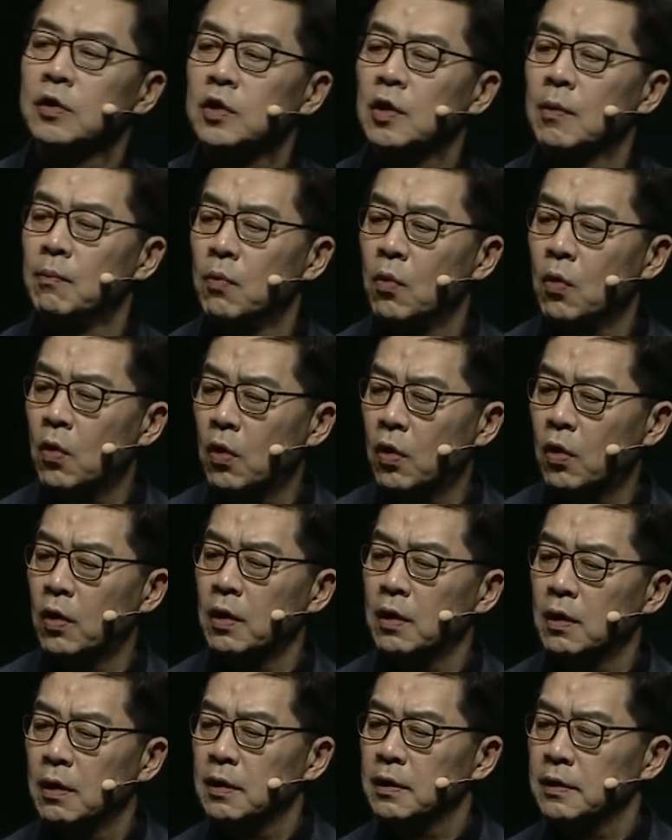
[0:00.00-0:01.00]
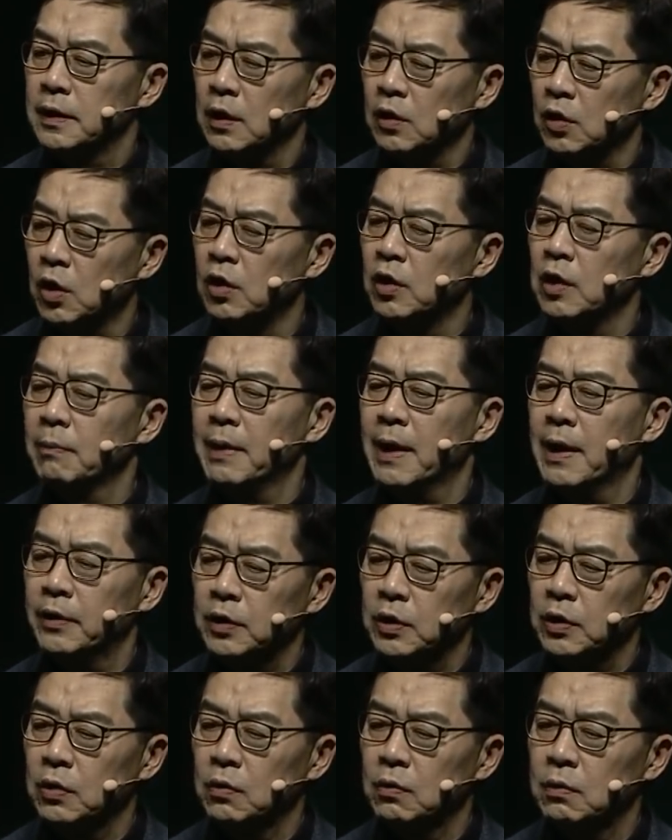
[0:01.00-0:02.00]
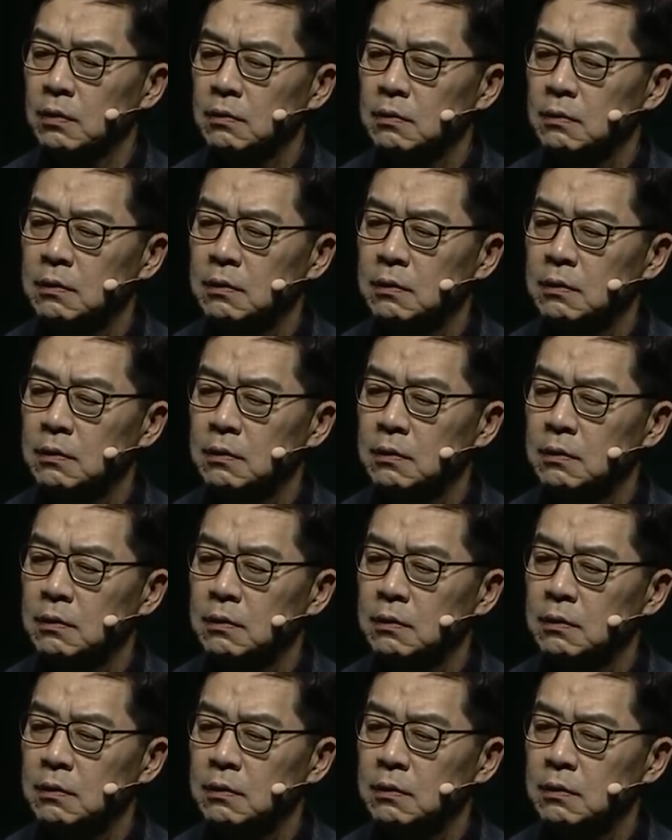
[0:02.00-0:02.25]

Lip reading: the more they'll learn about you